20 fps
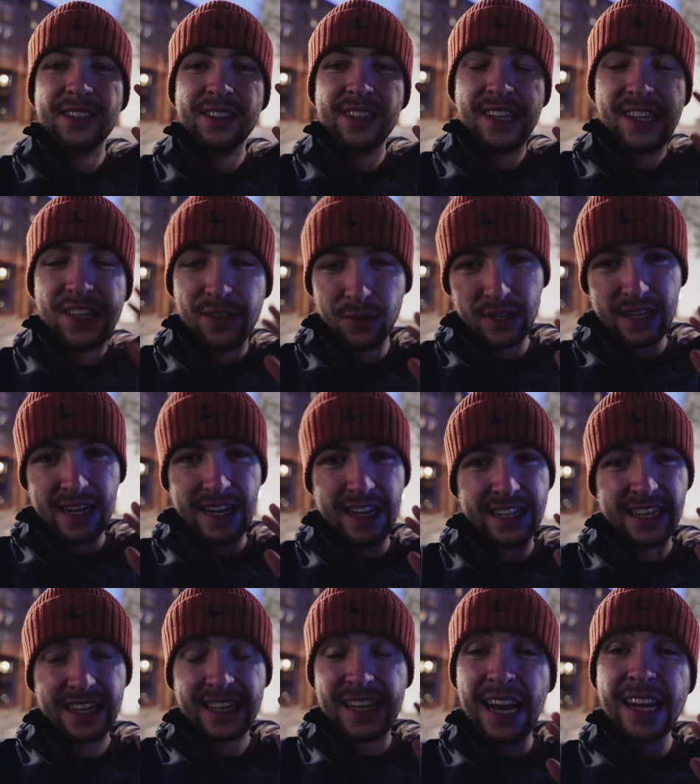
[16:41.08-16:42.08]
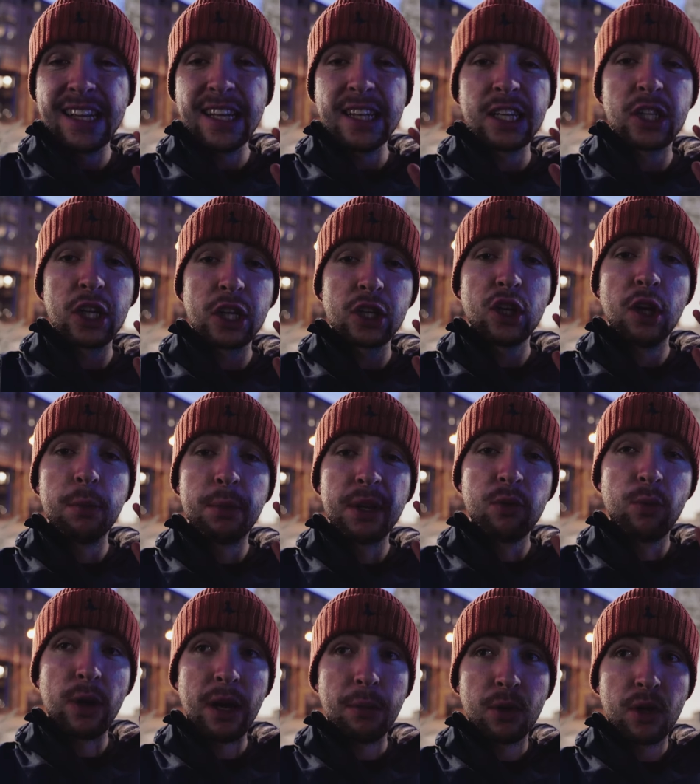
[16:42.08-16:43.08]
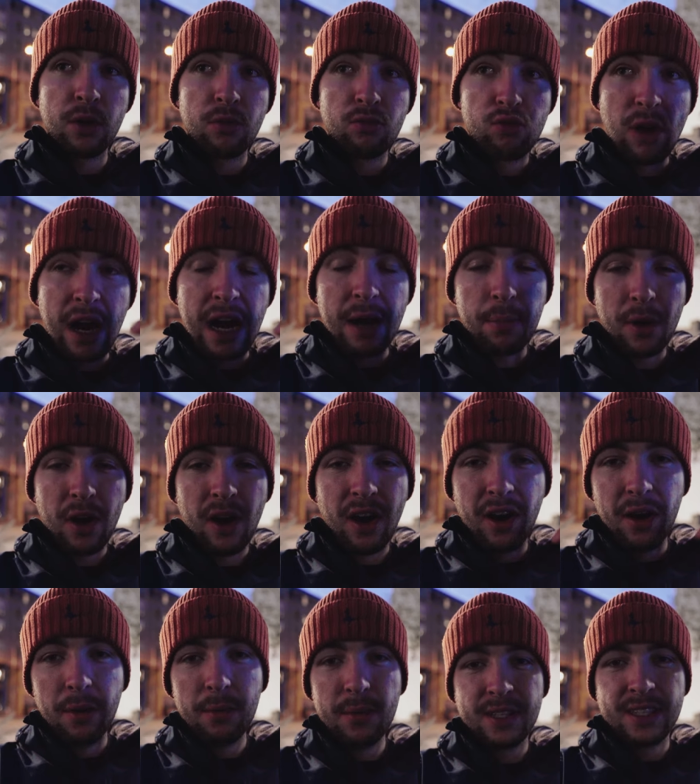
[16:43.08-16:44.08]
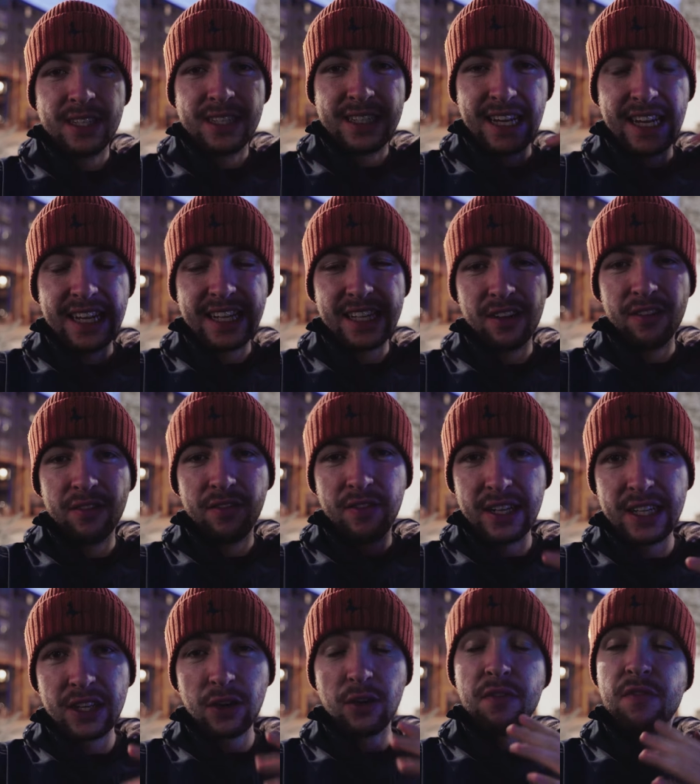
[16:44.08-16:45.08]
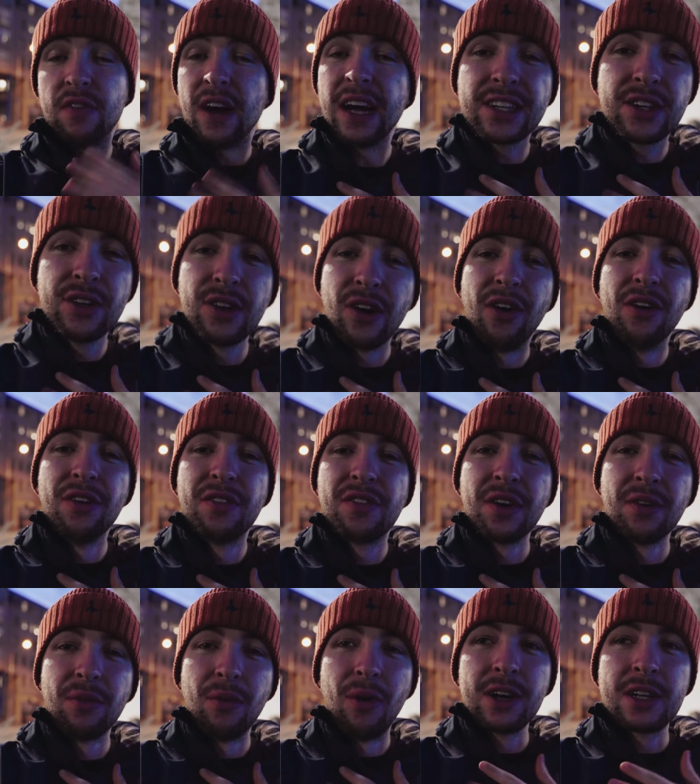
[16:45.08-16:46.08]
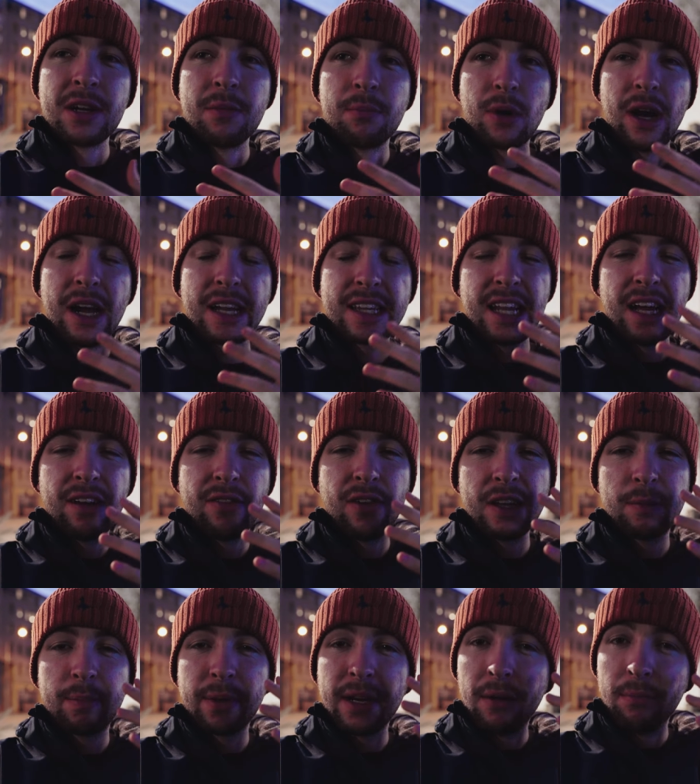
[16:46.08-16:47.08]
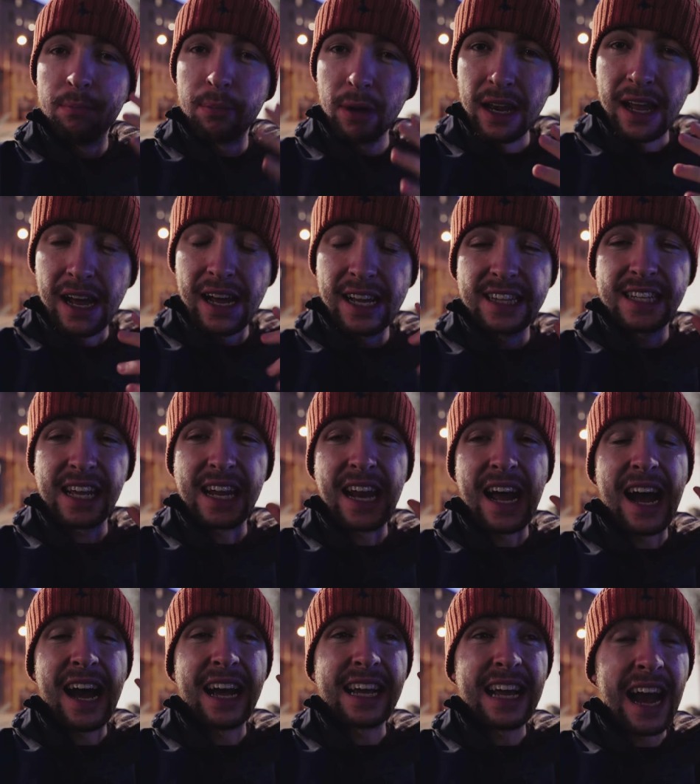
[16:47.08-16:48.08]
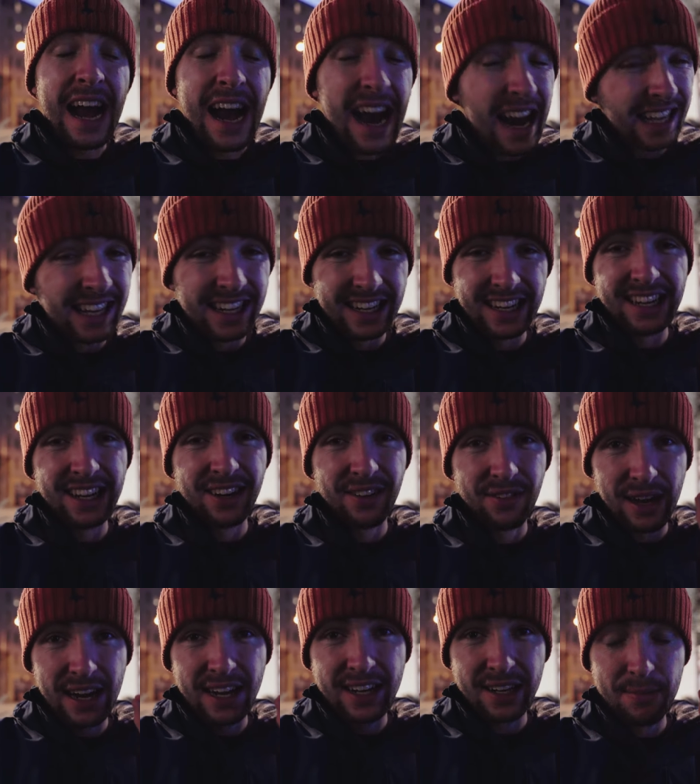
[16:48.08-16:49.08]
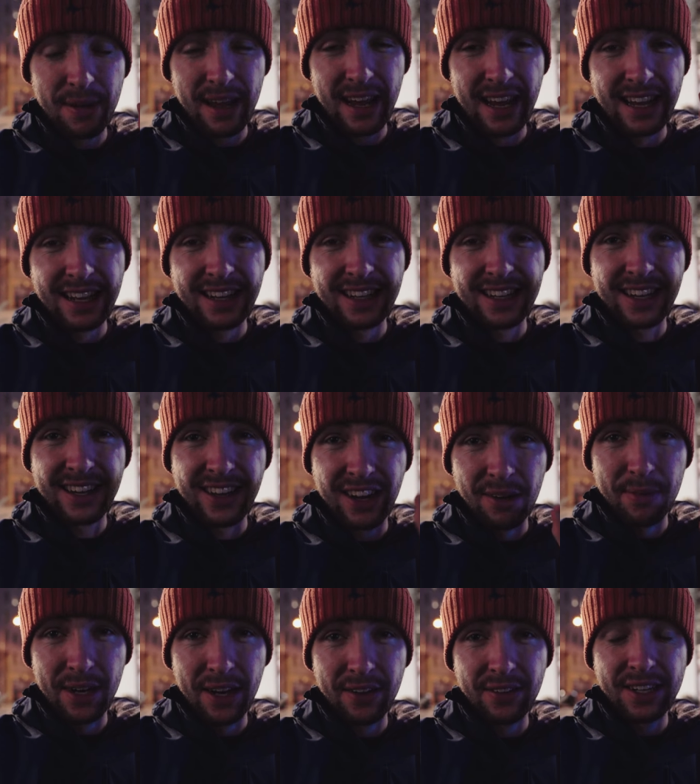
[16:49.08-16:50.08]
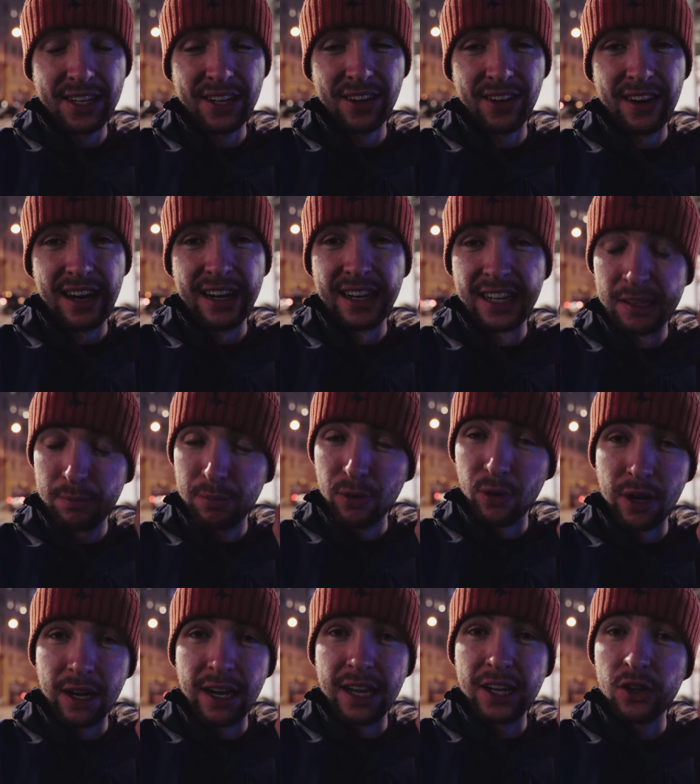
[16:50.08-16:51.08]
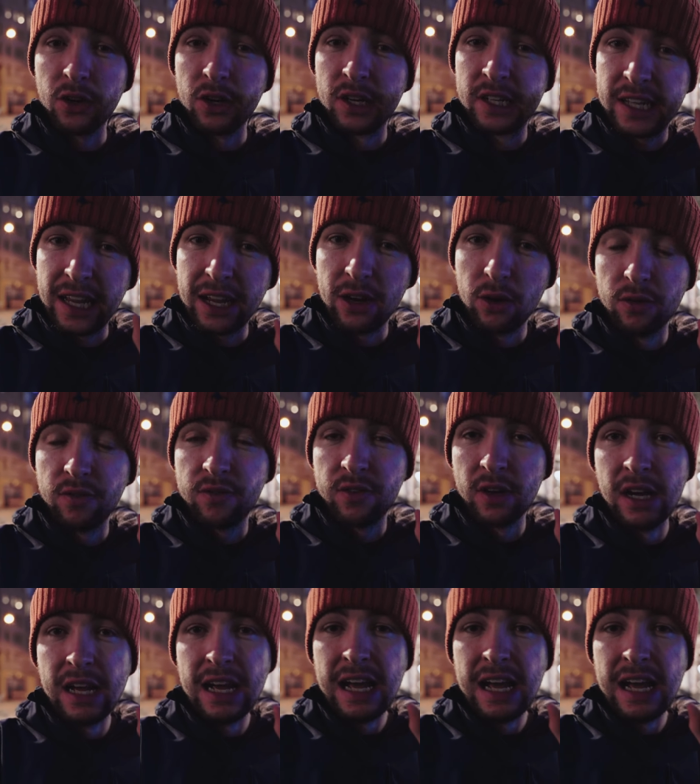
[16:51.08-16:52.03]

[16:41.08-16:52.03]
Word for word: So guys, I guess this is just going to be where I'm going to wrap up today's video. Thank you all for watching. Bratislava has been a blast and I highly recommend coming out here and exploring it yourself.